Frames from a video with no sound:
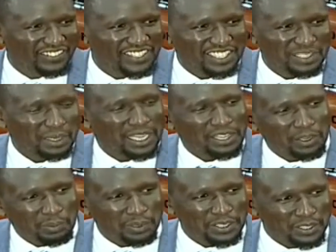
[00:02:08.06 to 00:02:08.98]
Mr. Speaker,
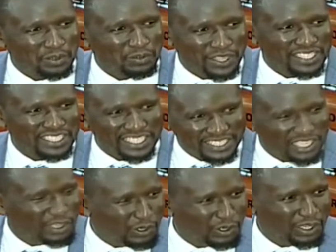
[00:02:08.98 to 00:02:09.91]
the opposite of things as
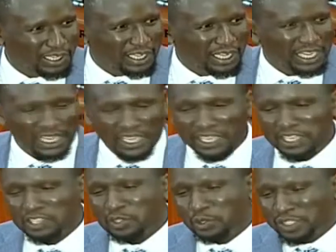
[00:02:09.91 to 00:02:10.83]
they know. He
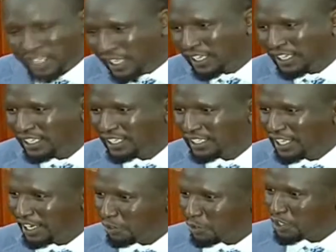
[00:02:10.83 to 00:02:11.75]
needs to check
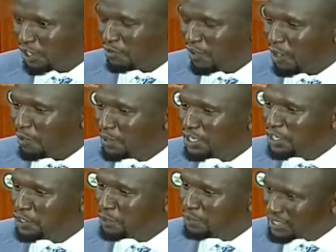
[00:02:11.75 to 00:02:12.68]
the records of how many
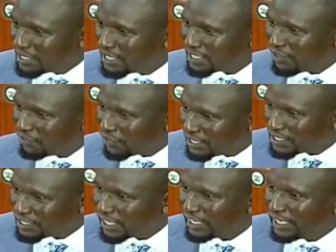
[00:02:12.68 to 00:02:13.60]
new businesses have
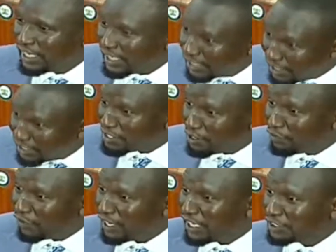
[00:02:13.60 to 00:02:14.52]
registered this
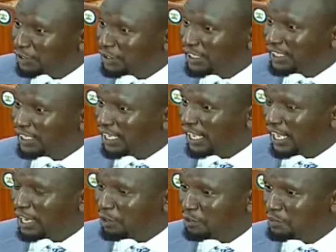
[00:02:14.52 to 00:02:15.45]
new financial
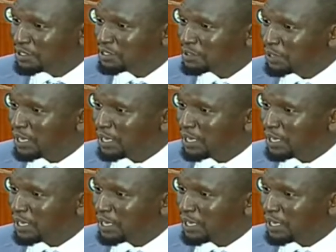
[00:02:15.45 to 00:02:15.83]
year alone, Mr.